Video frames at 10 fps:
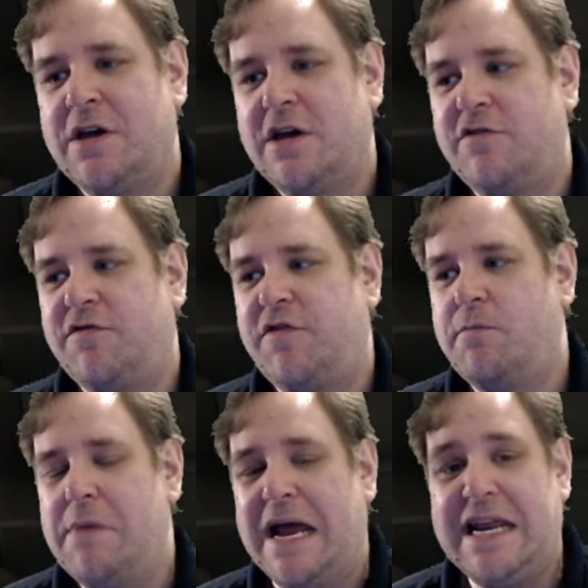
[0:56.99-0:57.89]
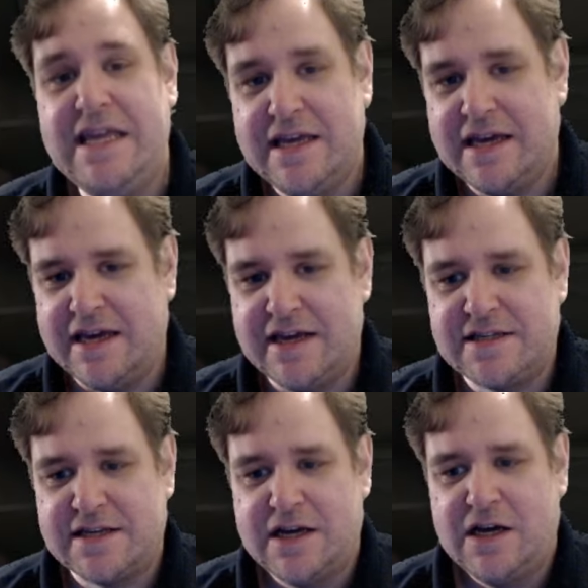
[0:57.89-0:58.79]
for many
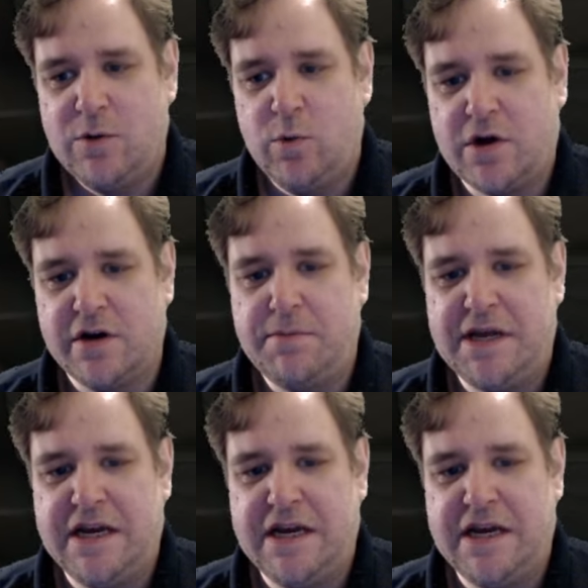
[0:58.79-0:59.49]
years, we're going to be in